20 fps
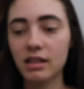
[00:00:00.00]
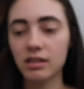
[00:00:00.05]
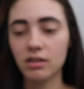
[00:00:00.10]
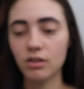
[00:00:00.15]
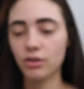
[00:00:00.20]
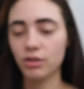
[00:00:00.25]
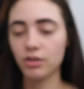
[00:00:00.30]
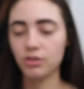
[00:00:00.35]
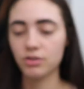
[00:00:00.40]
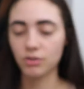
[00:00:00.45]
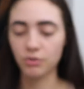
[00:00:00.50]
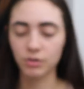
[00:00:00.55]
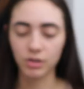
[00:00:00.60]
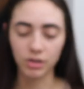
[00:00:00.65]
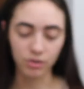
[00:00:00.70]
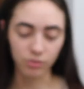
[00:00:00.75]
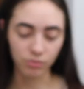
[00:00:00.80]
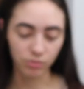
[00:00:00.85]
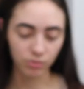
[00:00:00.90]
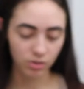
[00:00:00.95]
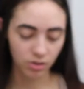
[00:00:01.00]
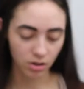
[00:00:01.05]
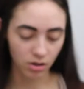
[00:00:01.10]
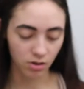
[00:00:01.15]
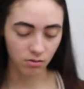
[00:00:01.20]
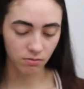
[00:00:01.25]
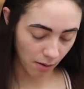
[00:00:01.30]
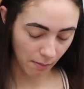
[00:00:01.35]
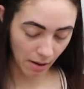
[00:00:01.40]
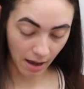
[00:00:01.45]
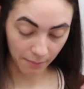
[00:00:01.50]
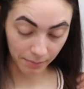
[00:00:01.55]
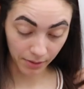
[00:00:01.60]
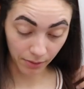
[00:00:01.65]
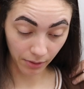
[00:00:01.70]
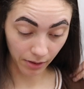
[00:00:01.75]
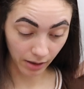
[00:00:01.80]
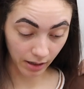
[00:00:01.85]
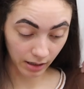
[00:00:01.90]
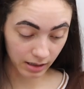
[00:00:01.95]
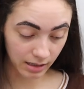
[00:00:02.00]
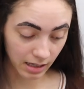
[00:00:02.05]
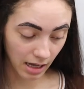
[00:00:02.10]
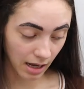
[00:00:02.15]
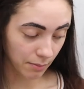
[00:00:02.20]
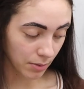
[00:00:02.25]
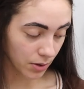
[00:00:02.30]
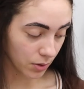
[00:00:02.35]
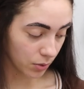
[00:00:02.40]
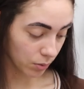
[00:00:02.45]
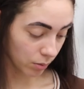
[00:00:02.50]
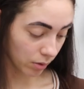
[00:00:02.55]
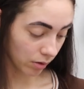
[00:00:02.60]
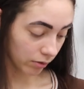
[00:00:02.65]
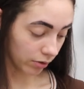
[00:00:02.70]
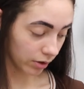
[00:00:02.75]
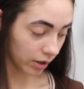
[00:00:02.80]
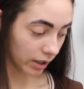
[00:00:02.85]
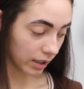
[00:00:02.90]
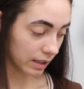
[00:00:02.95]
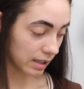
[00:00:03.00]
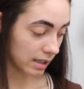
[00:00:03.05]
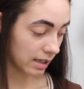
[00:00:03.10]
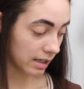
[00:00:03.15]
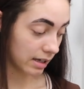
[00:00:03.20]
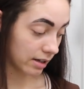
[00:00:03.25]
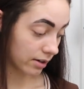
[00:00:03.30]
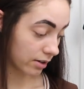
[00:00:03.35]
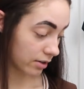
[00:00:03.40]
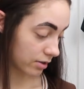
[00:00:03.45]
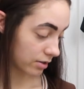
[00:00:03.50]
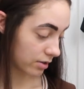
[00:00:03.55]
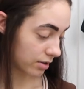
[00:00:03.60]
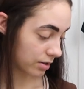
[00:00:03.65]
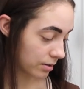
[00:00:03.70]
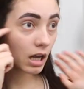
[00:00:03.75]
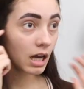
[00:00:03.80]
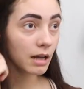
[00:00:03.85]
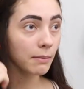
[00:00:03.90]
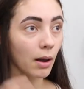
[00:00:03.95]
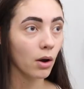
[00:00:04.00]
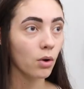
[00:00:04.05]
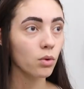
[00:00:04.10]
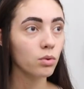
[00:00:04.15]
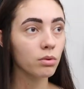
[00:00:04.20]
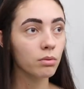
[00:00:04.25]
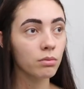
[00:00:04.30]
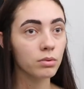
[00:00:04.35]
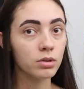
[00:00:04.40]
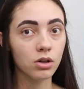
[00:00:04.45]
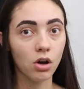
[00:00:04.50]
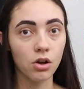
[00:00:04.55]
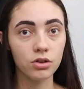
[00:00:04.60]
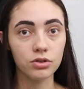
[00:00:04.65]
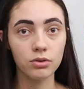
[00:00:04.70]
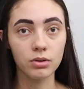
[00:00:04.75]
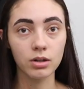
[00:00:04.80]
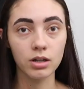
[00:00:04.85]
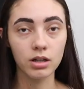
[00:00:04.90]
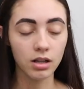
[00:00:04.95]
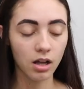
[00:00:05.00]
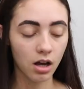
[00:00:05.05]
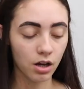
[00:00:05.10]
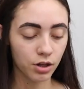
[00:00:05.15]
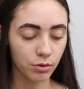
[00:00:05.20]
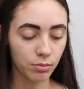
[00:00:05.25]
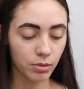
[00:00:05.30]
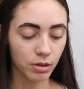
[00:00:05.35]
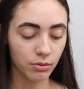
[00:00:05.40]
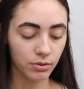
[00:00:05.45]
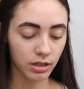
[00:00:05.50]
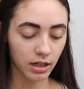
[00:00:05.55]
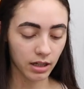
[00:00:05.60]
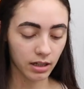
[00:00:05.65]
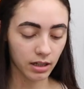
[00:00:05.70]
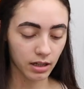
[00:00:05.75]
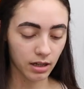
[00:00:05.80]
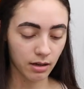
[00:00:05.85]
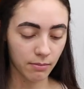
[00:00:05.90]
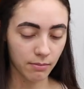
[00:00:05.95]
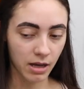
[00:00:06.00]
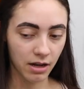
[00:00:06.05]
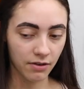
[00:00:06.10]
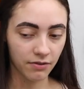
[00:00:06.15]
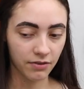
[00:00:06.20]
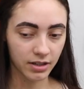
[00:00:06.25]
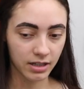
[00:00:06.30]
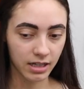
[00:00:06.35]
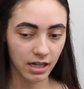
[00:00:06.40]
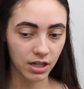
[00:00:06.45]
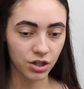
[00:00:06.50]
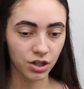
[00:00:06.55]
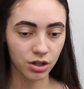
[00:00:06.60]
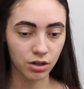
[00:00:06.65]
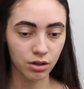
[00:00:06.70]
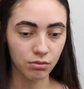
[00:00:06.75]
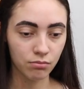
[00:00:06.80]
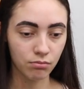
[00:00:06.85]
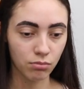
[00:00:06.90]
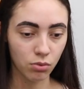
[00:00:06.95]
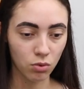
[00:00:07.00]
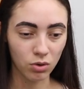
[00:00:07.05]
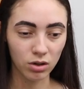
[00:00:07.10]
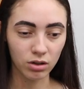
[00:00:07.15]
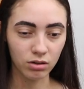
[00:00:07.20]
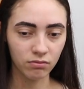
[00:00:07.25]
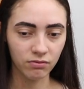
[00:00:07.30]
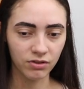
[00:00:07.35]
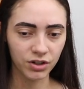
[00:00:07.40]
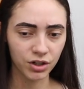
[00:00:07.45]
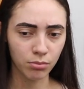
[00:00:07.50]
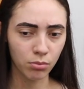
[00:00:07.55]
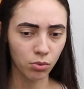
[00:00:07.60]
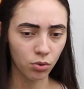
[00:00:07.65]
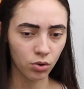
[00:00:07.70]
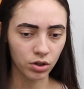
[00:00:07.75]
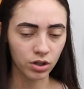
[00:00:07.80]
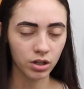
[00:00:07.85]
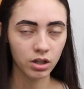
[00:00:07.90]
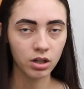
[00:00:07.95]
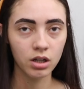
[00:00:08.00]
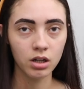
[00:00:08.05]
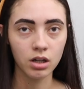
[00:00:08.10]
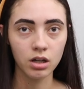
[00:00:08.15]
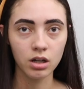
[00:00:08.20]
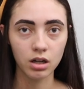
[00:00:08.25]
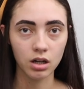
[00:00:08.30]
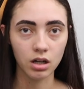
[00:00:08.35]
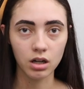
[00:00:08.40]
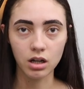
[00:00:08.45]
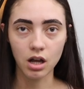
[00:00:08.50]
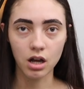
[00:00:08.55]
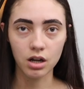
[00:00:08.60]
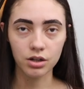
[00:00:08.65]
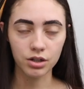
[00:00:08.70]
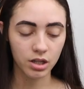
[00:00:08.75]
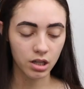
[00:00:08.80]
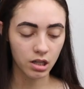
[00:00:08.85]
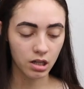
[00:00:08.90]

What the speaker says: It's literally so cute. So I'm happy with it because I had my old one for like years. And my old one was also a collage, but it was like a manifestation board, vision board collage